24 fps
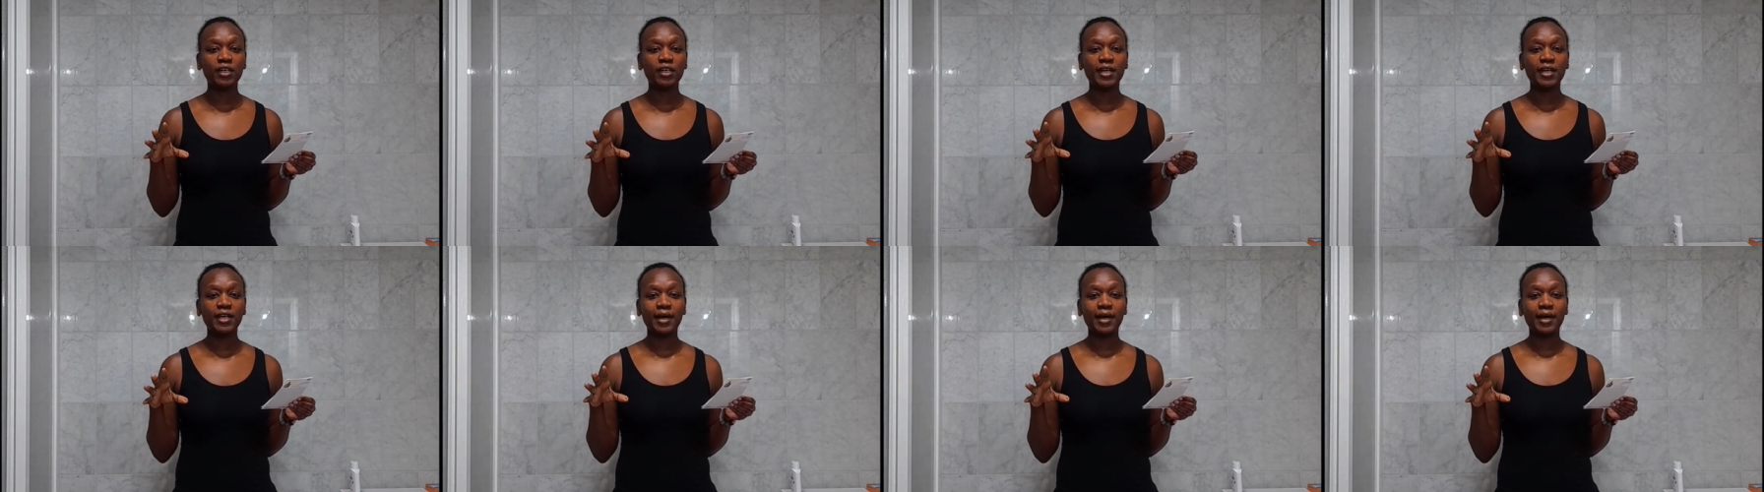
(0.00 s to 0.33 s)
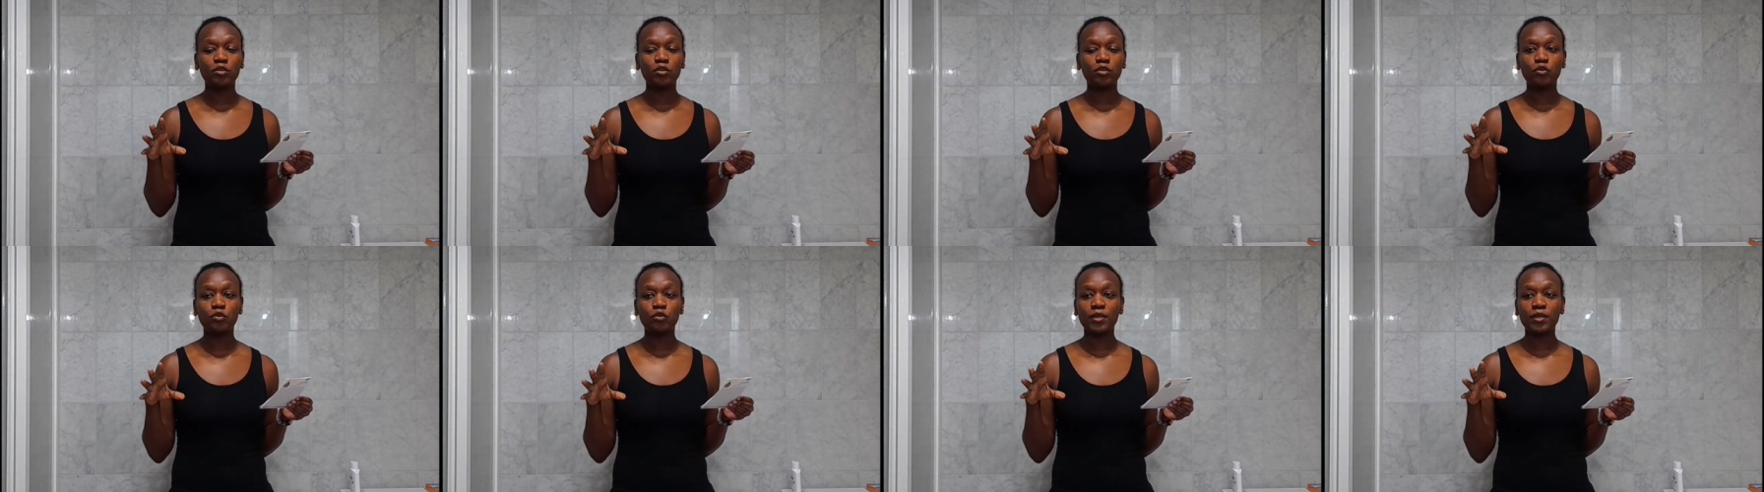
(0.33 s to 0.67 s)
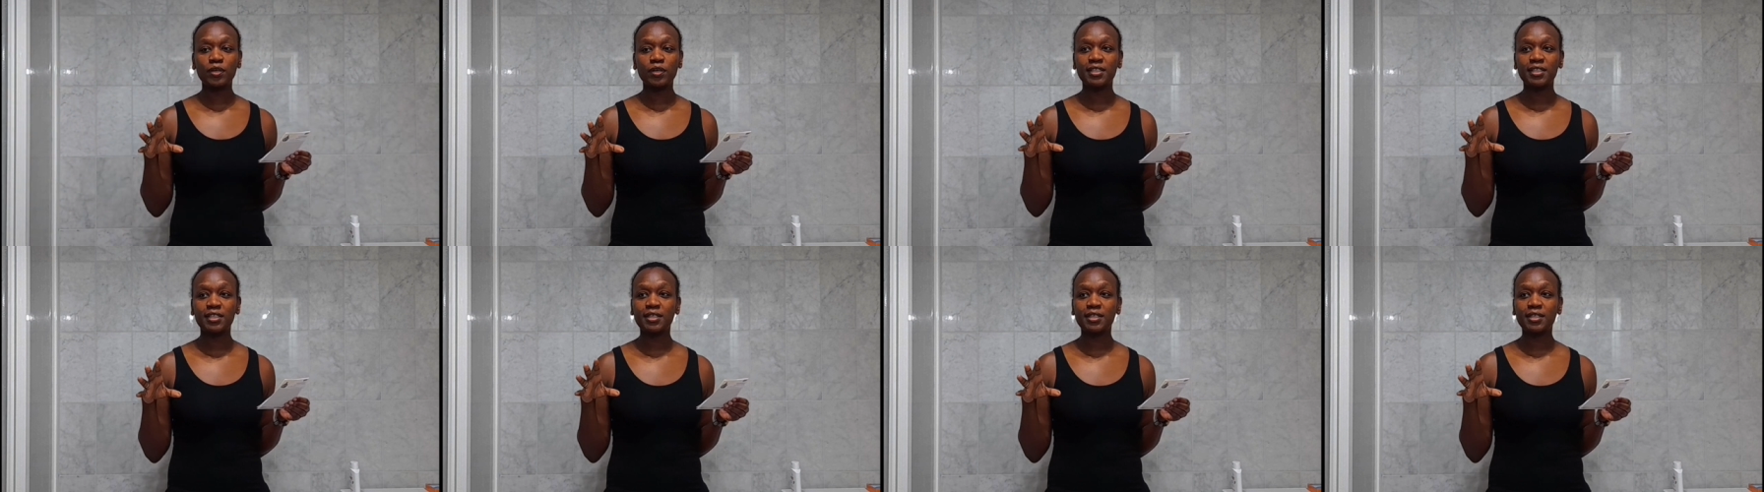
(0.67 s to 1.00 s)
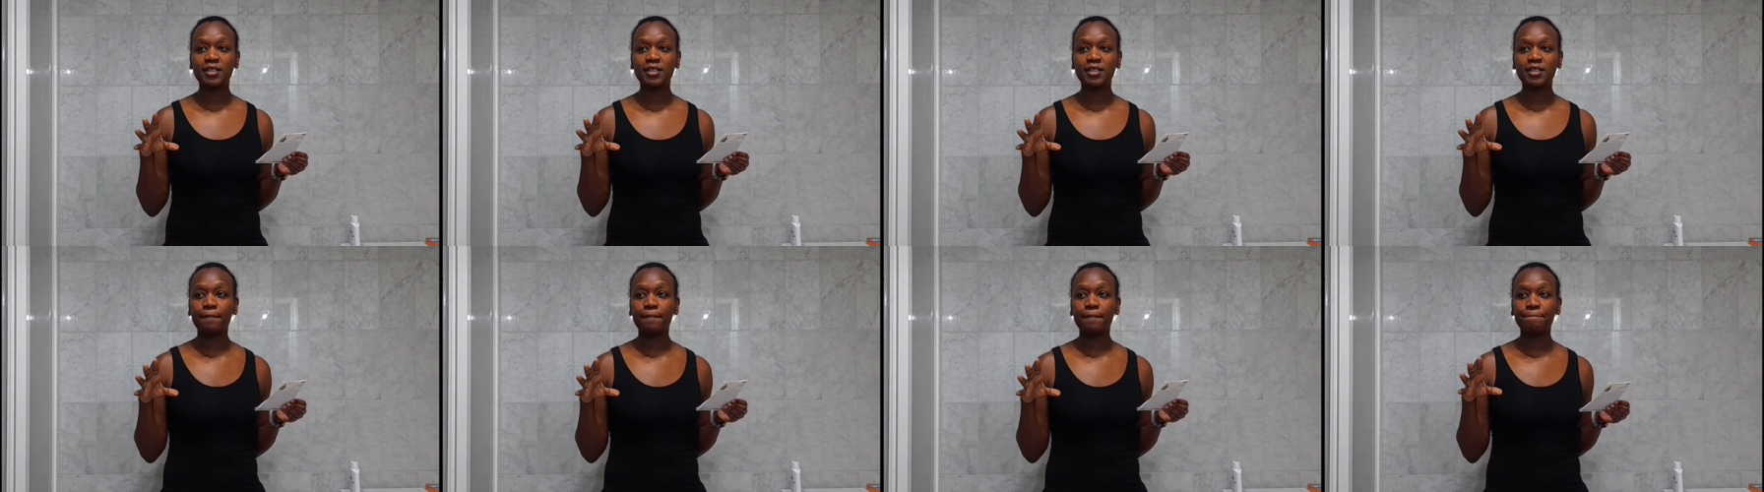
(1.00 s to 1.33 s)
I had already,
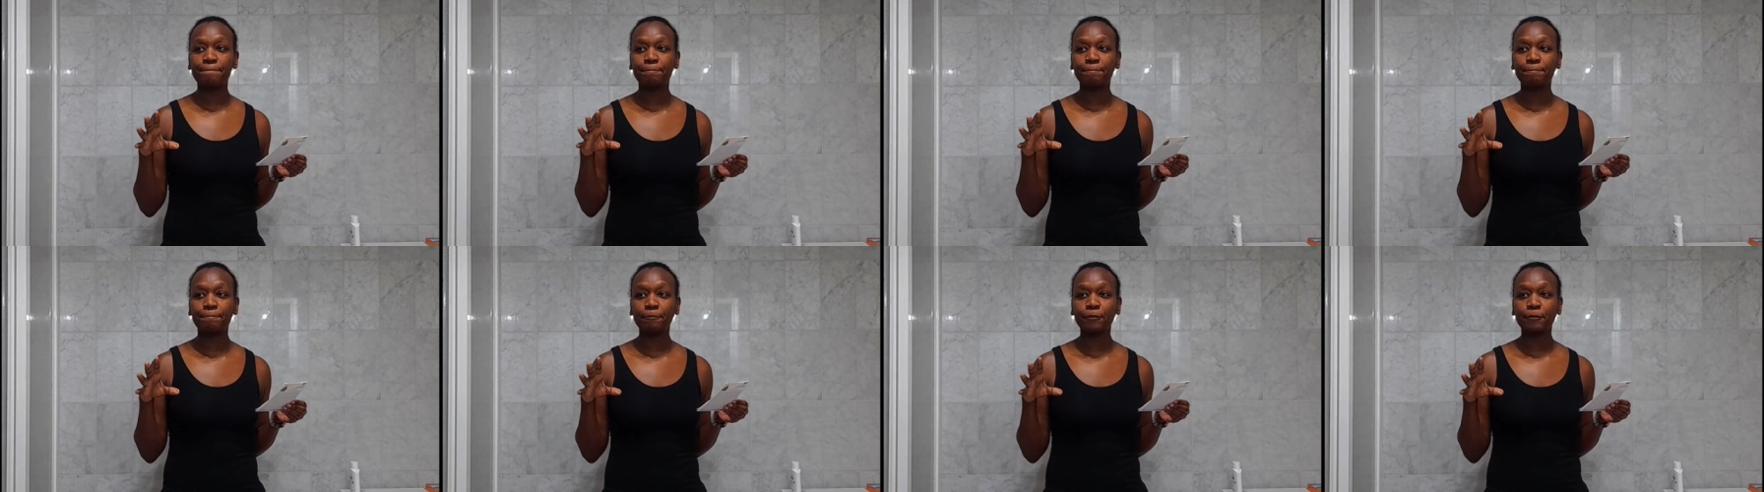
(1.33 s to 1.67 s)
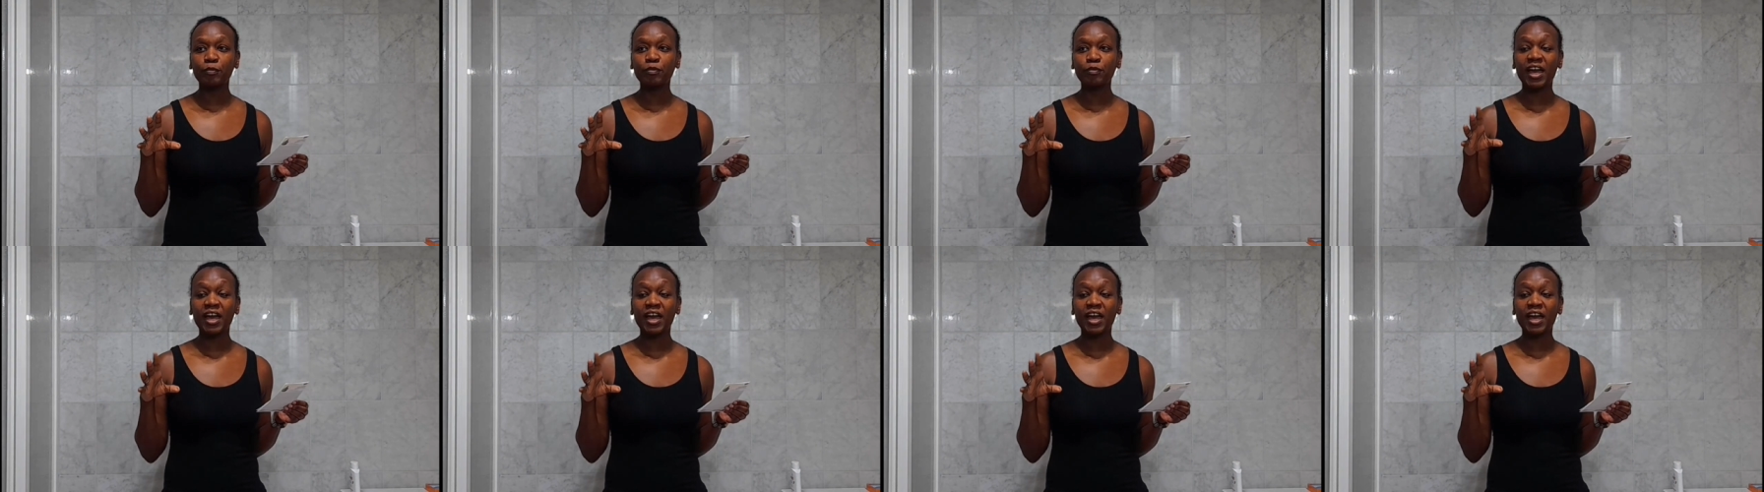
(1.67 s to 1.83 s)
um,